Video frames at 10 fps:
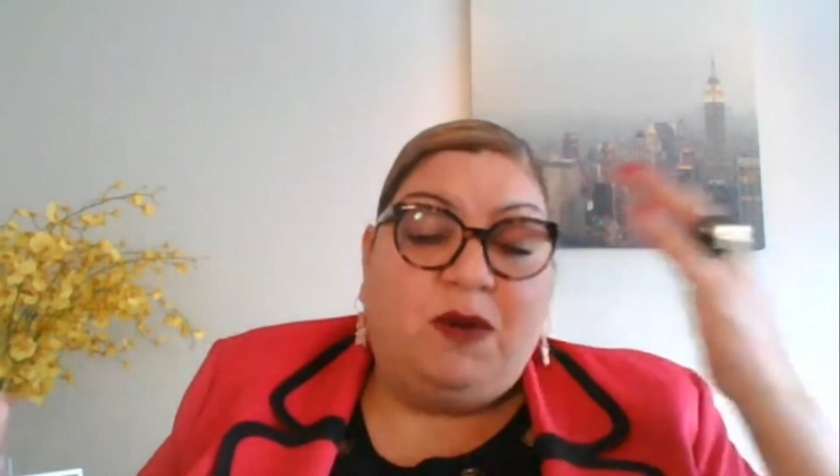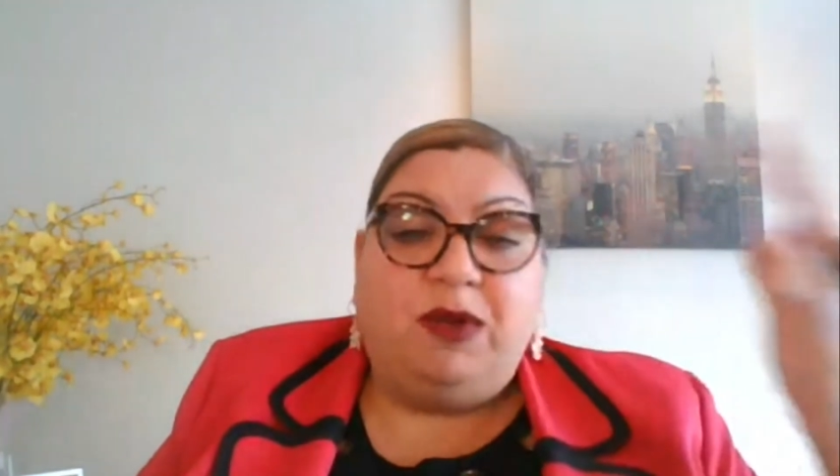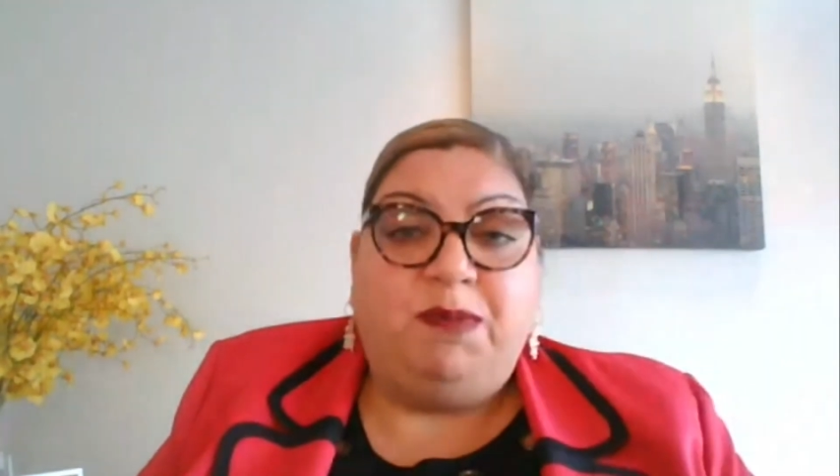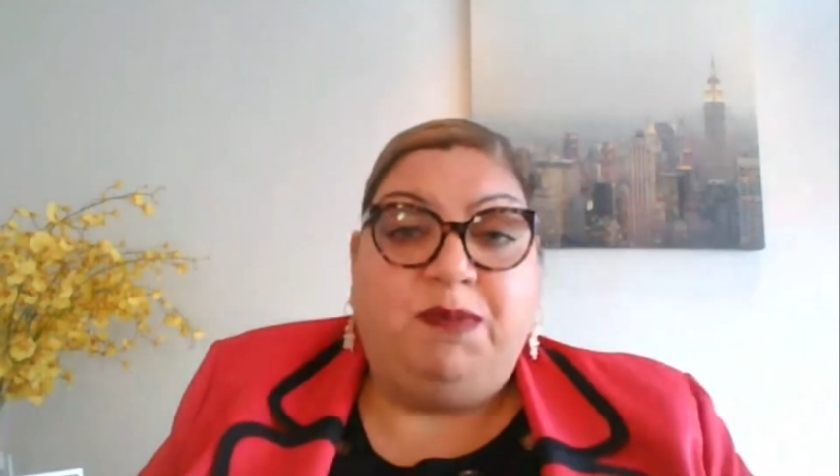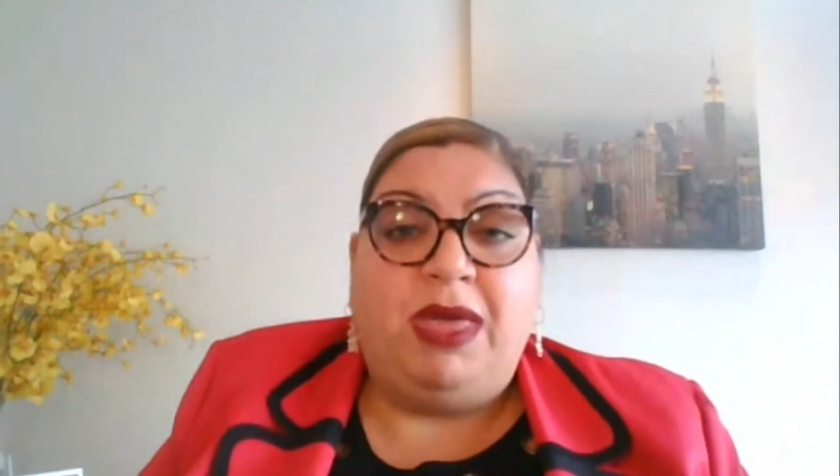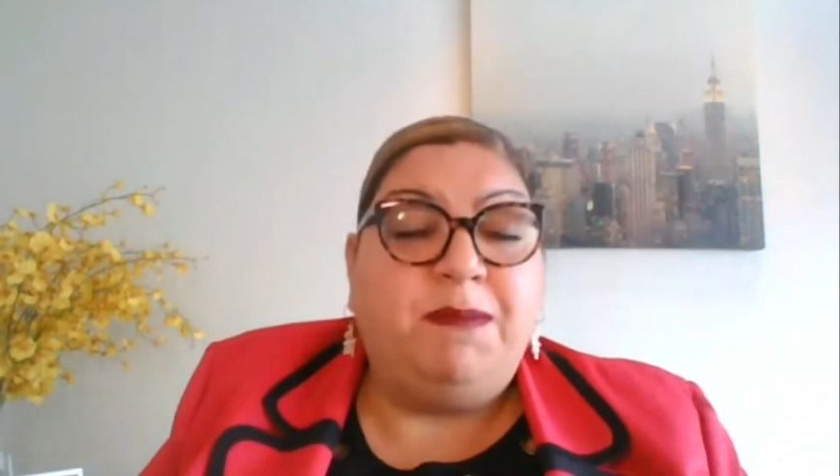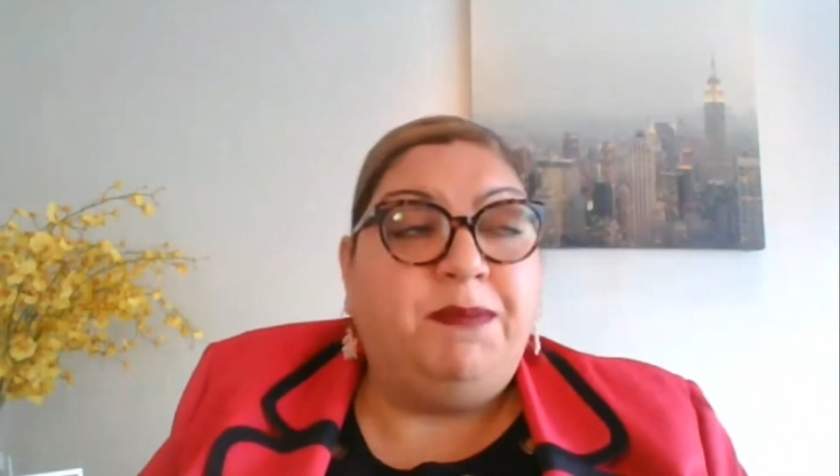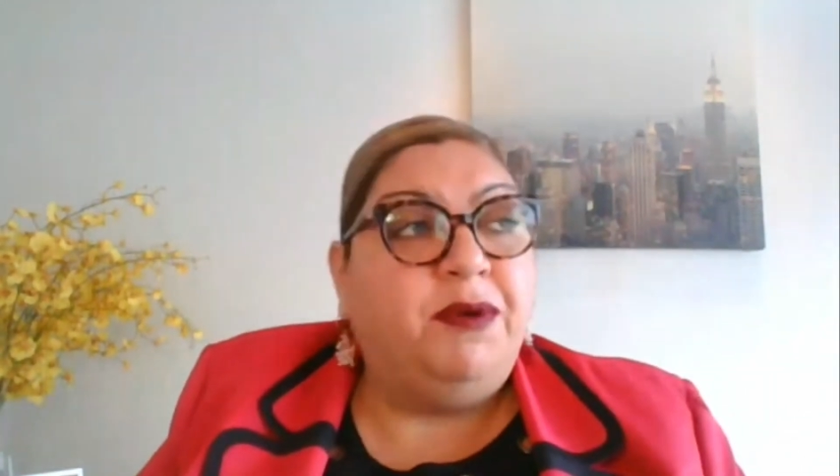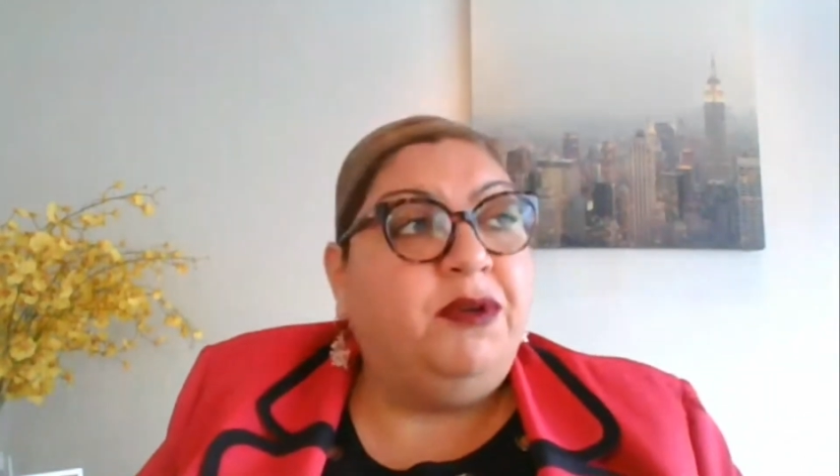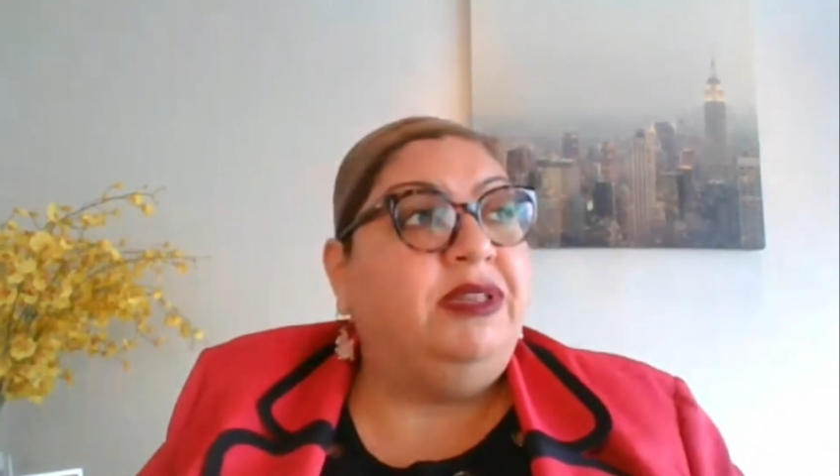with
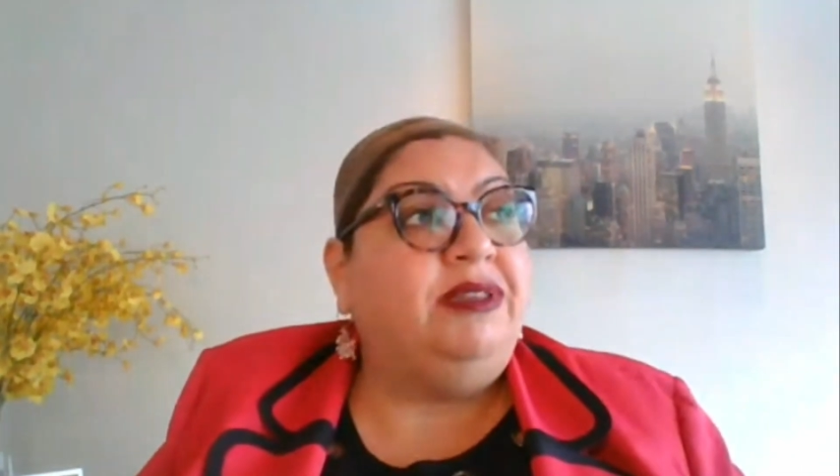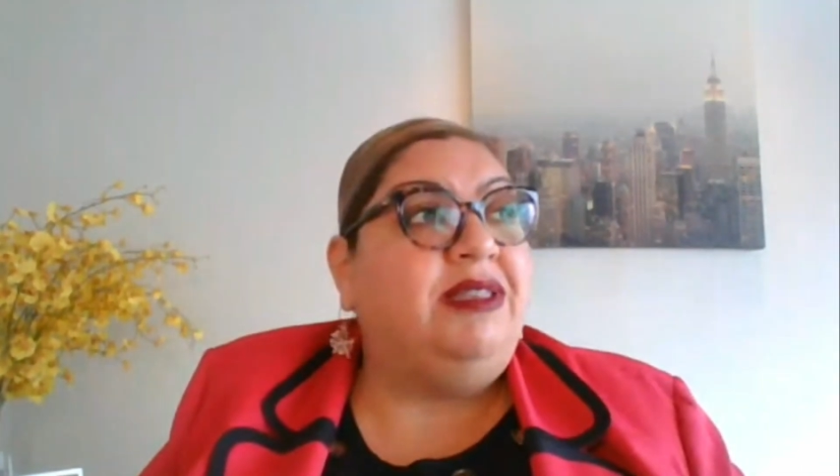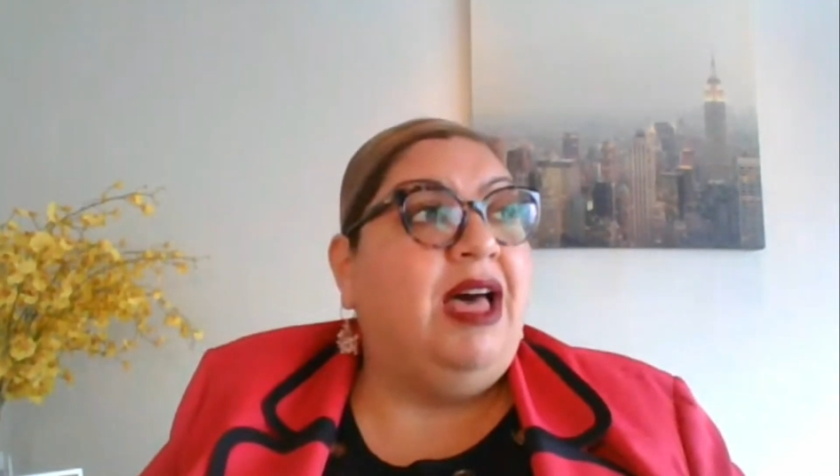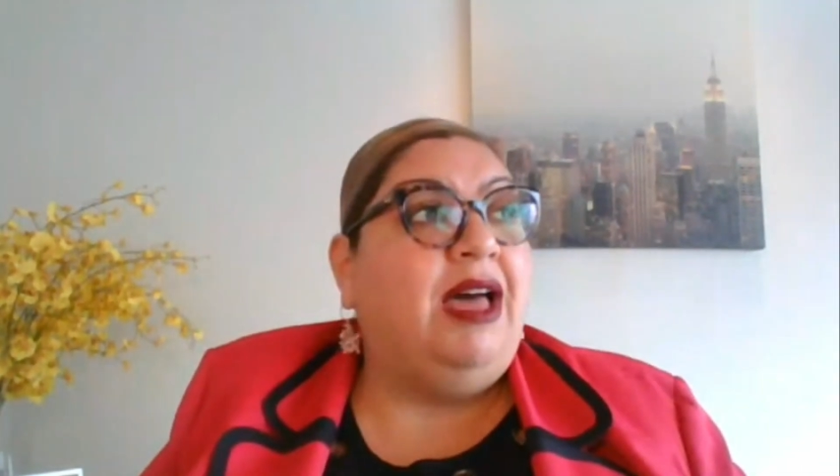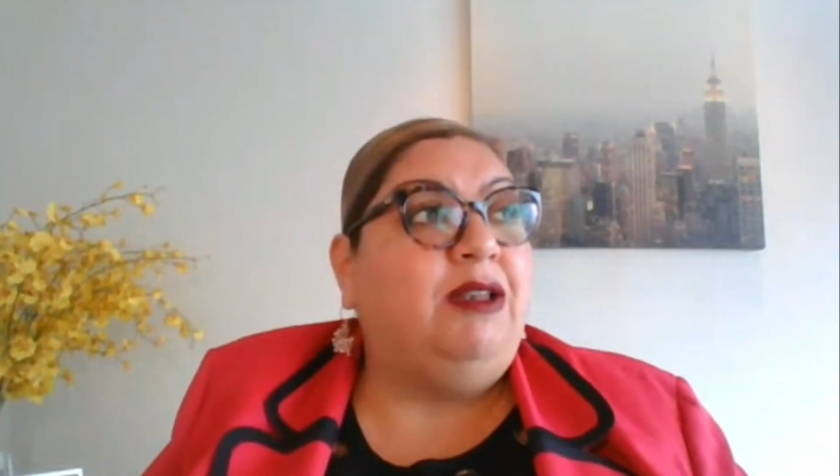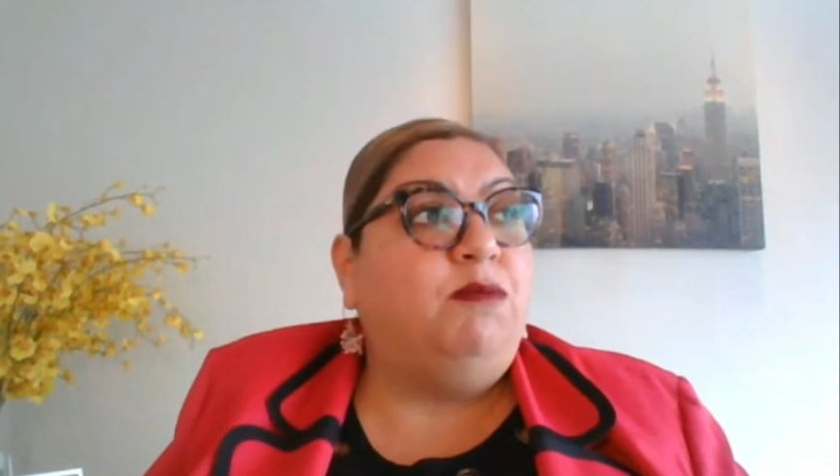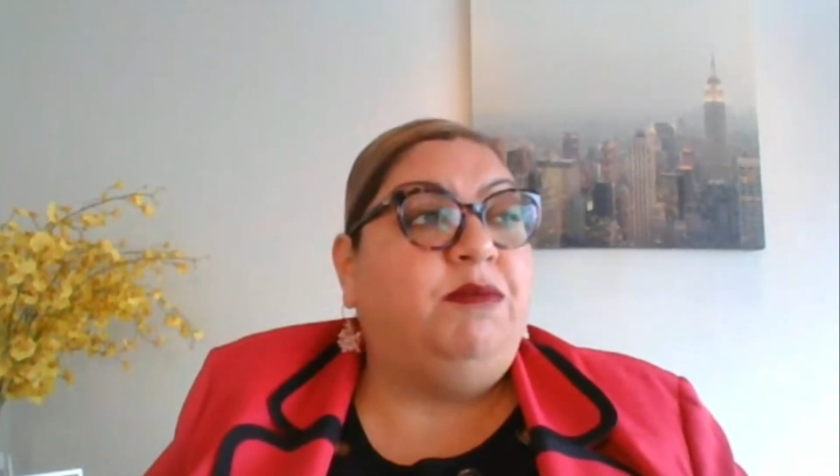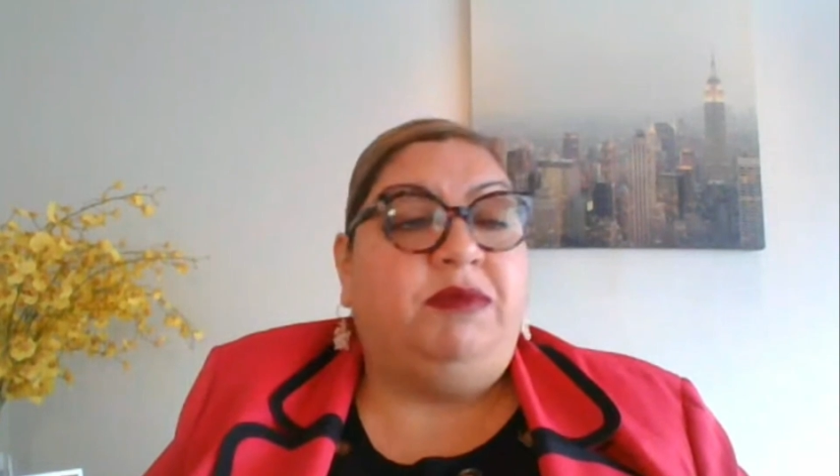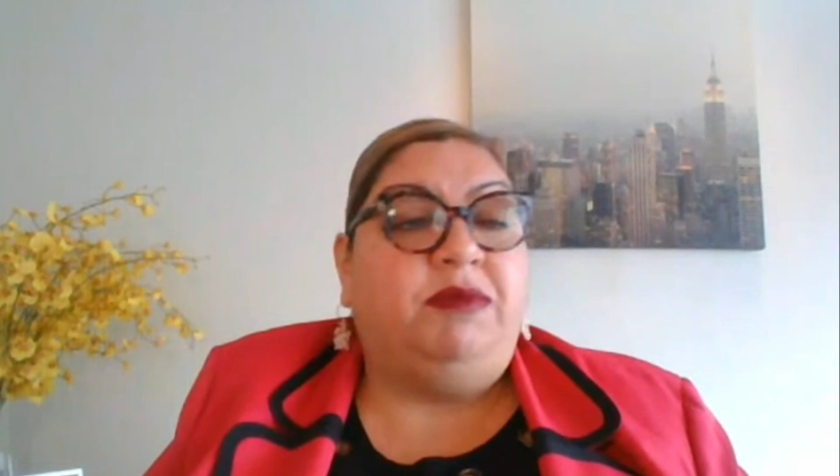people. It's not,